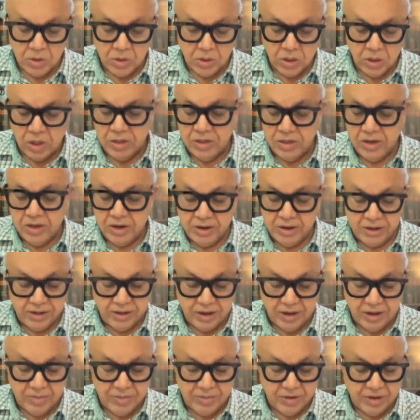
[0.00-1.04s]
Yeah, in
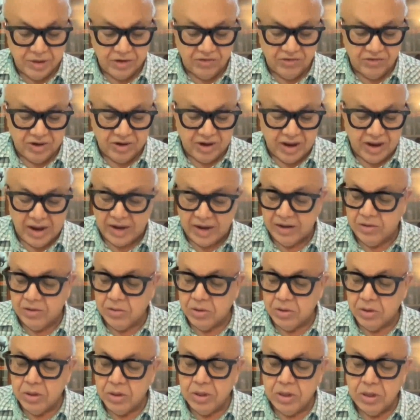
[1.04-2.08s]
the Limitation Act,
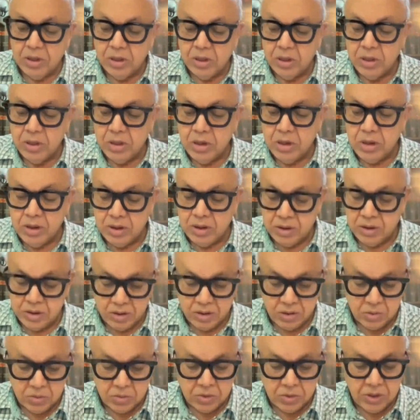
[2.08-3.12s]

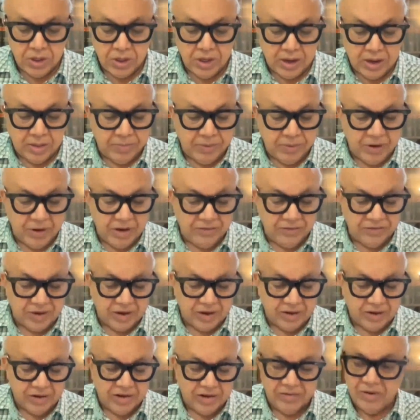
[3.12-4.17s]
the appeals
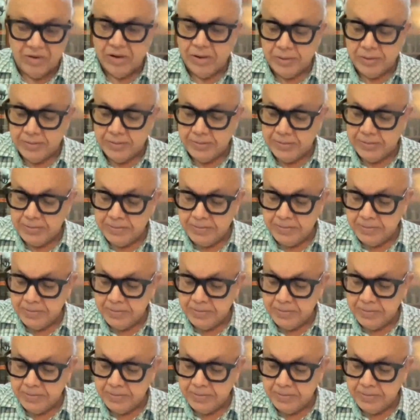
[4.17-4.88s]
are given